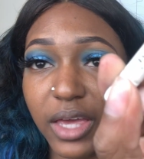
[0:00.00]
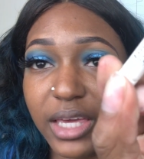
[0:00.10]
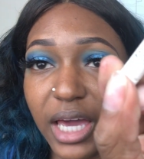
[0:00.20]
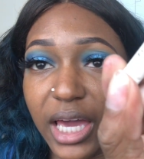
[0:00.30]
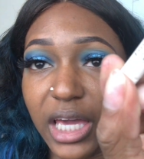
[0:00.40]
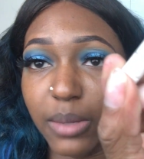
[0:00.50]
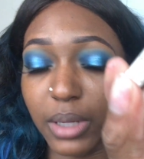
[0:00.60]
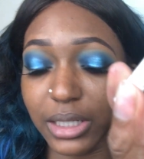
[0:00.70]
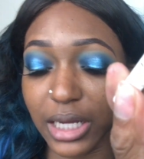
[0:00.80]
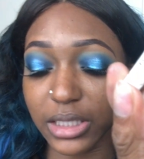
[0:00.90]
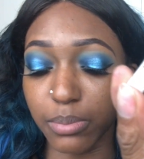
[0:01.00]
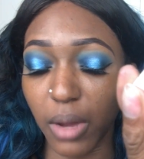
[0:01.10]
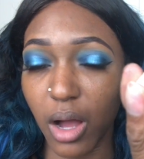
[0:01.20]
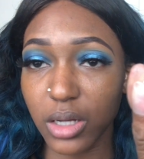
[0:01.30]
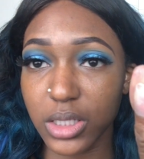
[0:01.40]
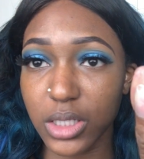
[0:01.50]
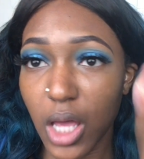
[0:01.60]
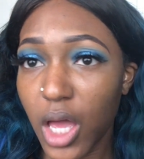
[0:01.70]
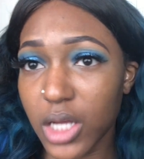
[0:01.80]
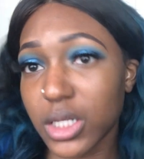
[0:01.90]
It came in like the box,
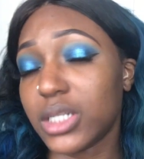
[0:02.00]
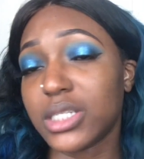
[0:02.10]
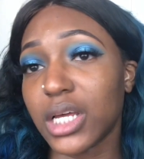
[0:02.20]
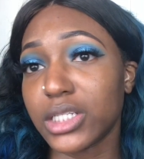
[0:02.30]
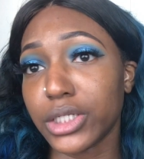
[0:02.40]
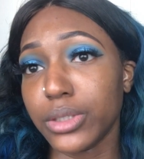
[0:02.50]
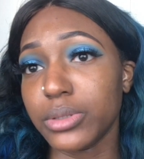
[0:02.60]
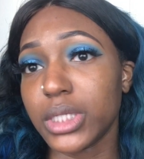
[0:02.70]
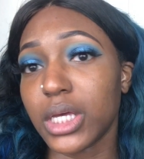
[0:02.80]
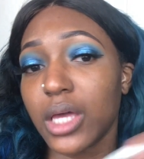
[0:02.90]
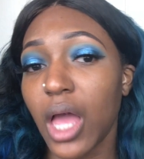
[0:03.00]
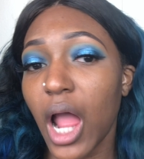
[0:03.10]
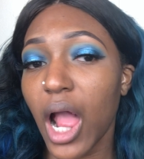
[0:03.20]
and so I decided to use it.